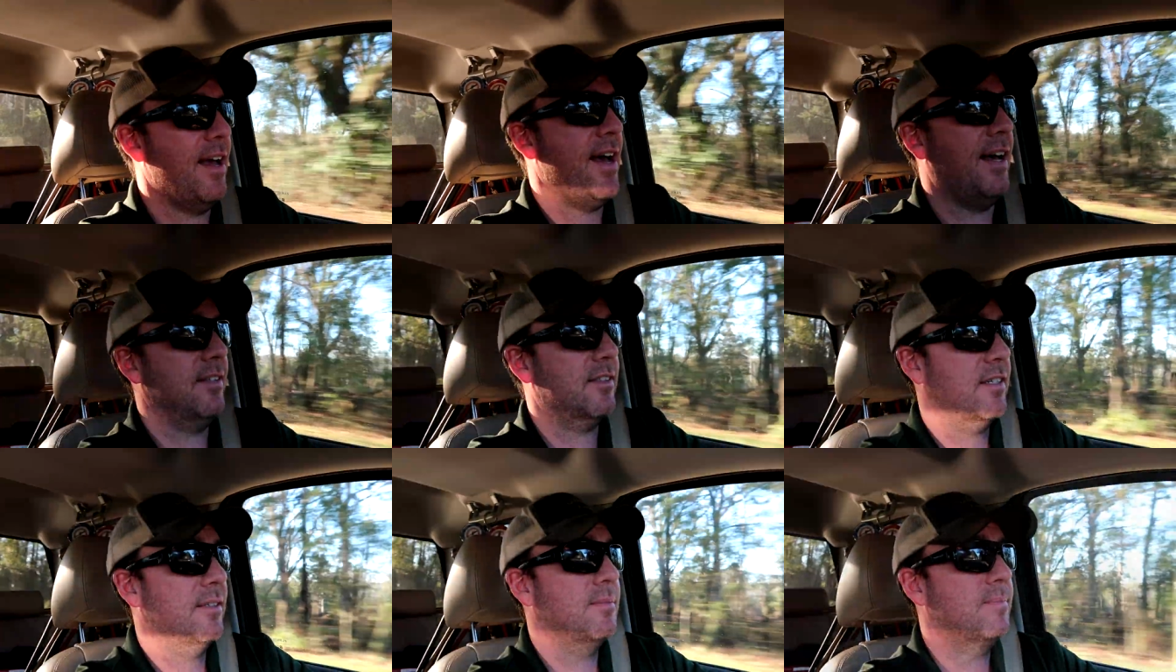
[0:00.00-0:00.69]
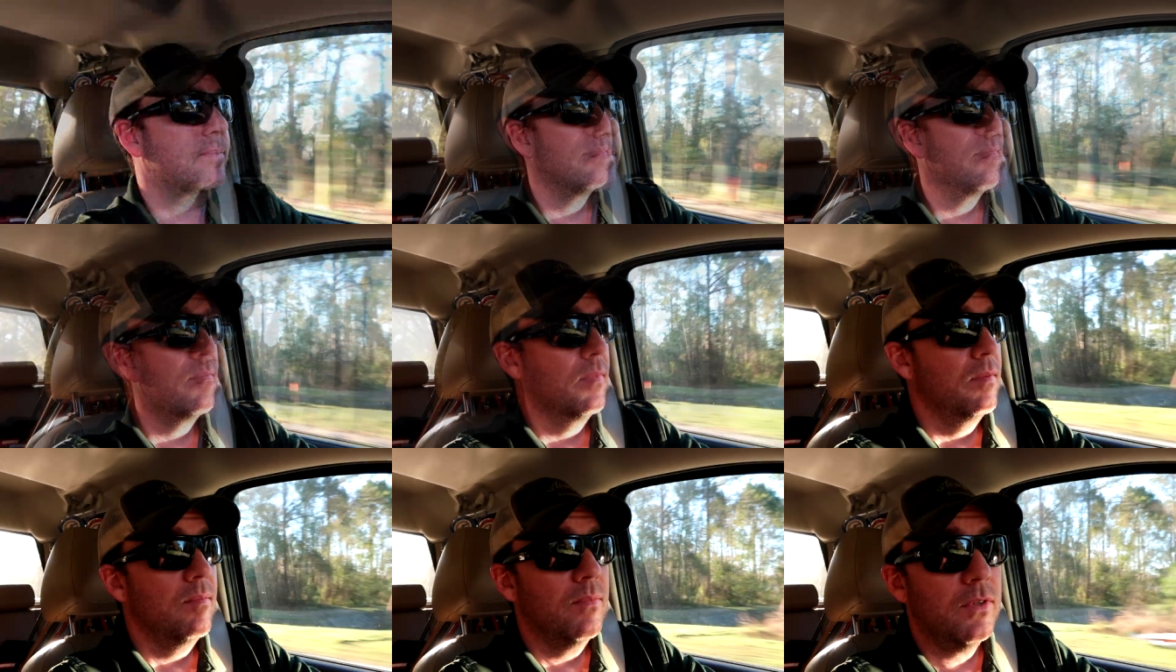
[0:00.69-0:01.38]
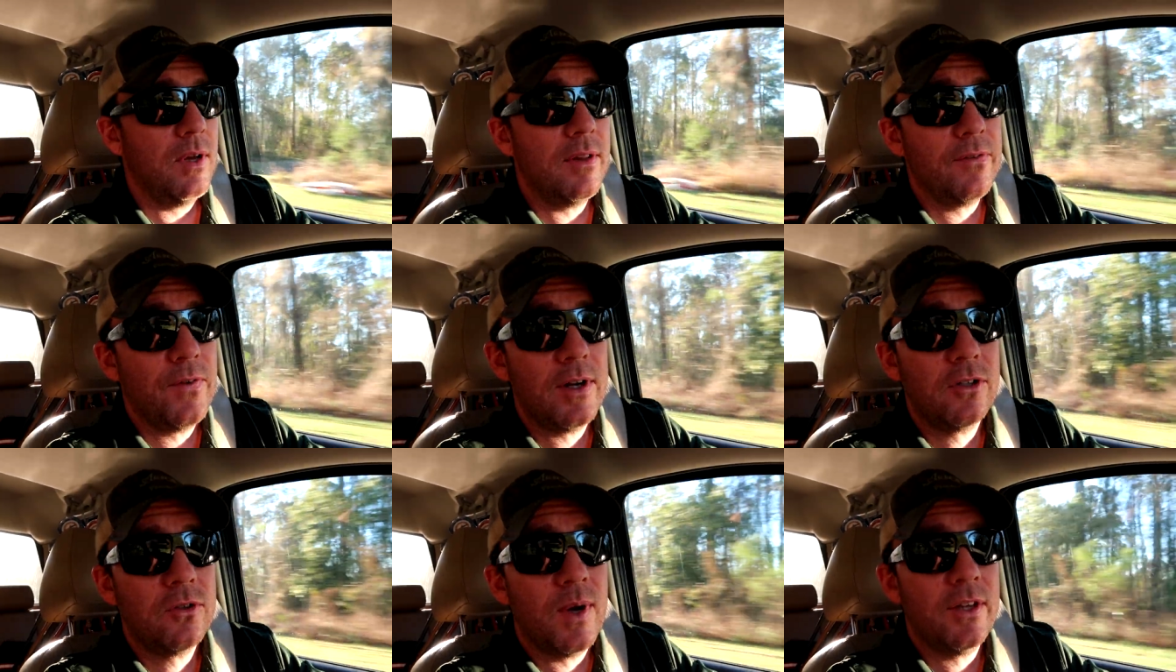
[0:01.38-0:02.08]
to ask. So the
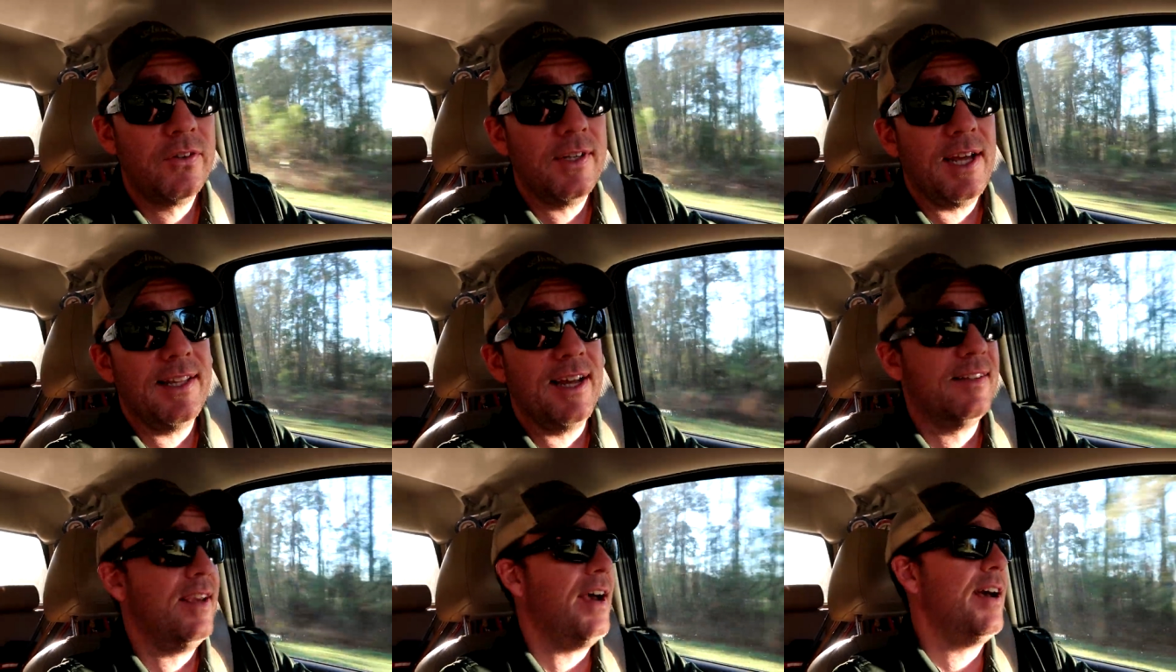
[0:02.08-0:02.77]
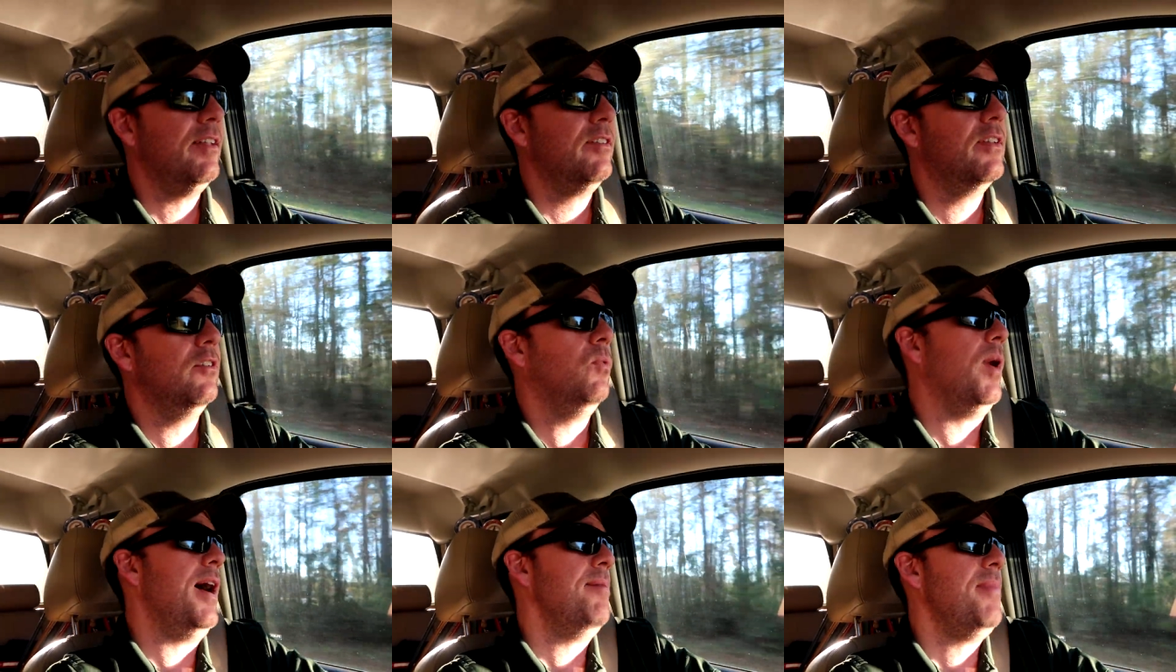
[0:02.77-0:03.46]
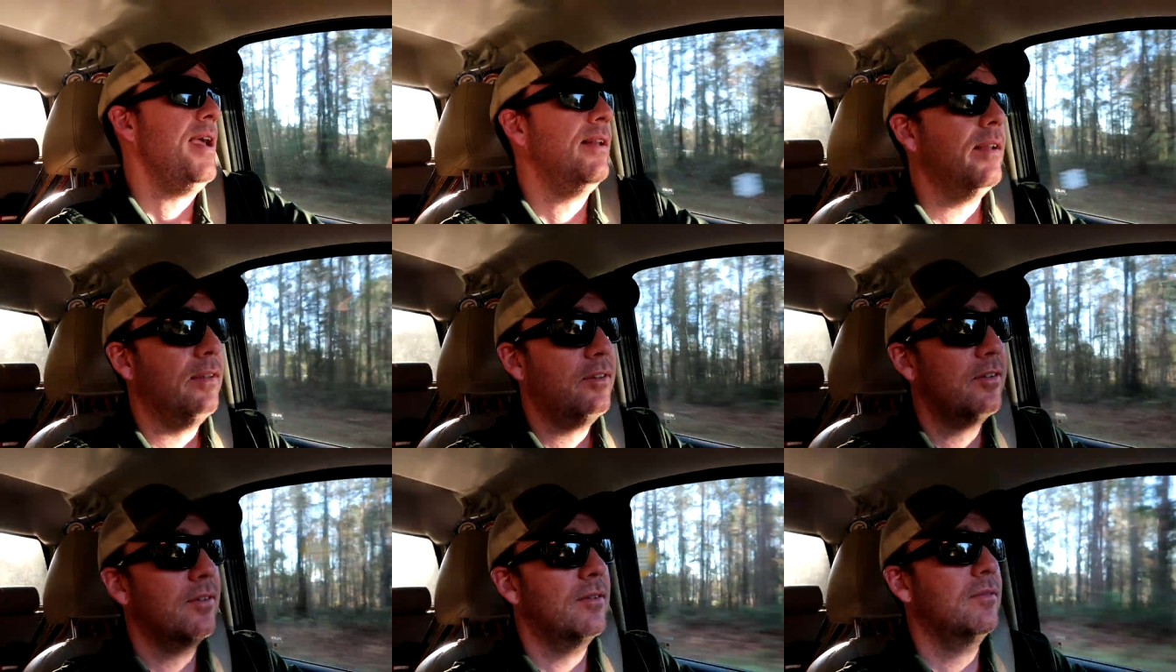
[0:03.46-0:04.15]
first question I like to ask is why
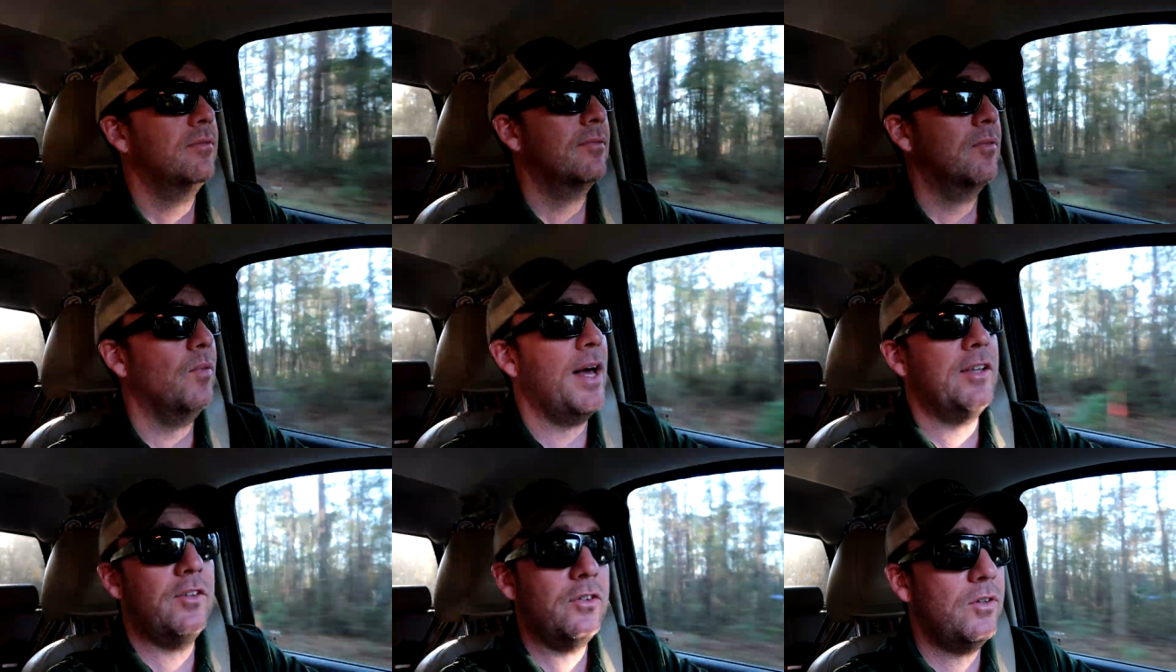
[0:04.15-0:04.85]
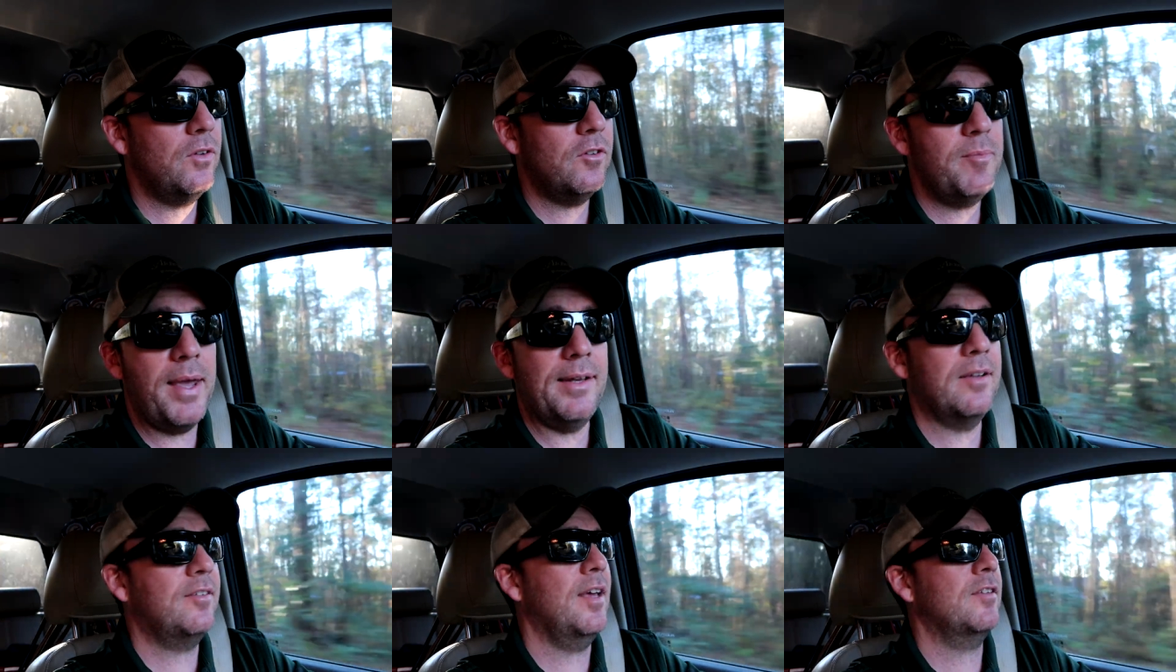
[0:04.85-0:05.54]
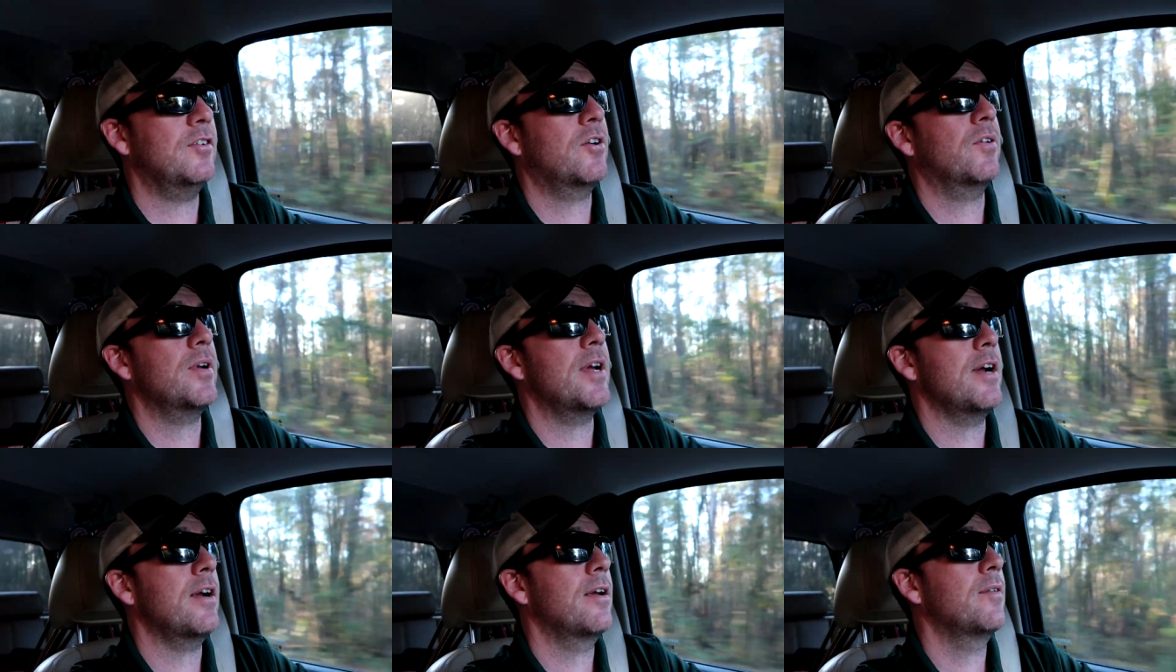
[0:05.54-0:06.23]
maintenance? Why did you choose maintenance as a
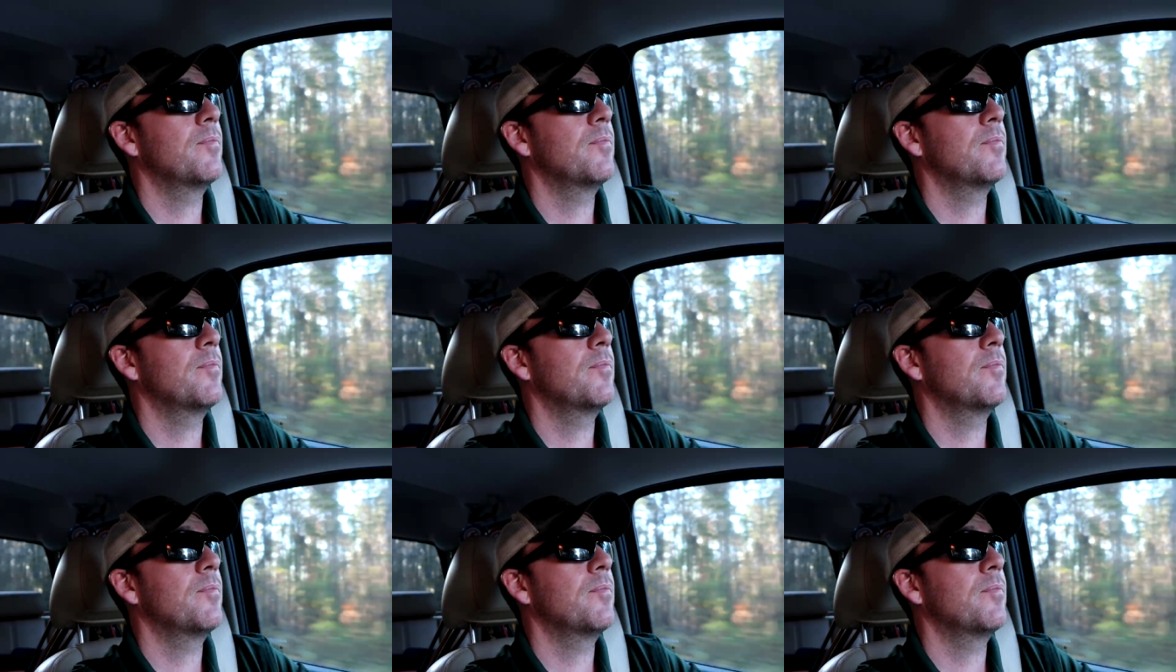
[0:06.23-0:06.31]
career?